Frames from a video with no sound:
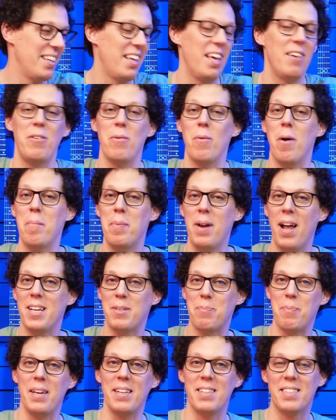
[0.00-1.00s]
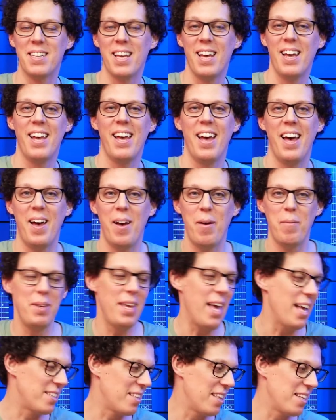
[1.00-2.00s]
if you want blast beats.
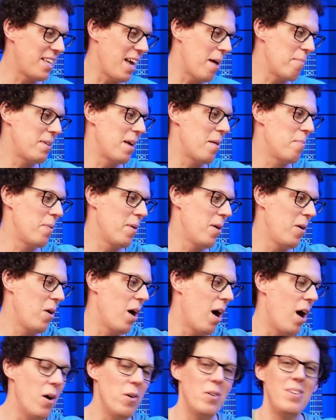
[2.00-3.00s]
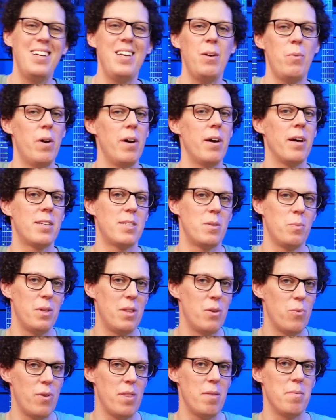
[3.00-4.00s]
Yeah, so the tap tempo only works
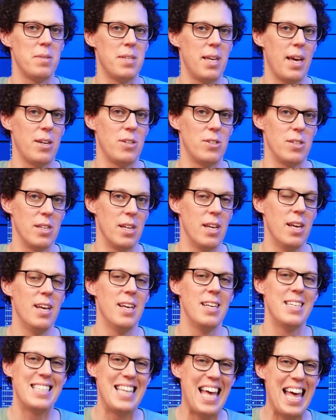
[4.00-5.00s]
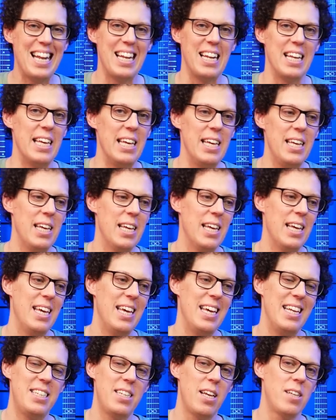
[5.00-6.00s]
with the rhythm section. Sadly,
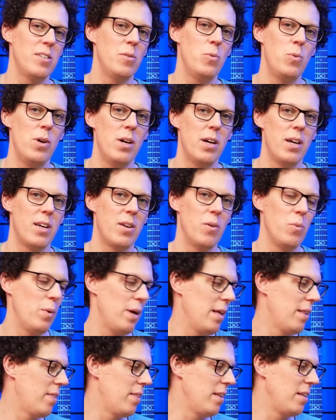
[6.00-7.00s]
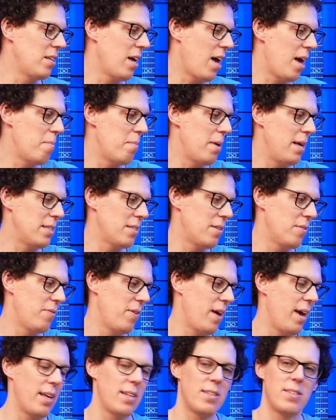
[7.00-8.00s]
it doesn't work with the time-based
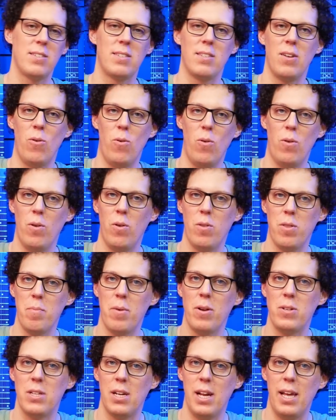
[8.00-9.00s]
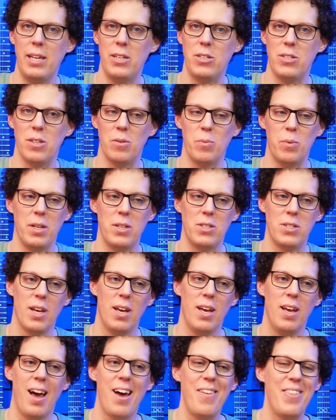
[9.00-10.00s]
effects or the modulation, which
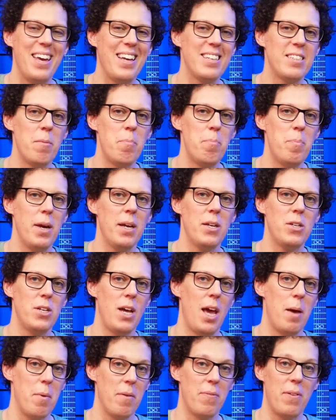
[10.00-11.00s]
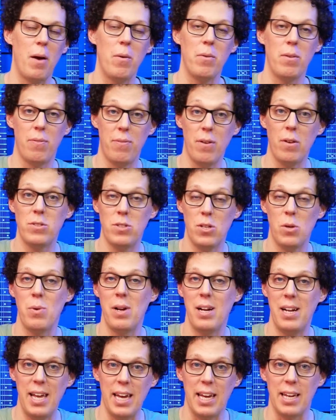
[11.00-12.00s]
I think is a big shame. If those two
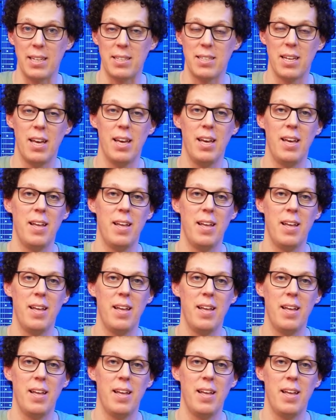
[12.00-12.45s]
were linked,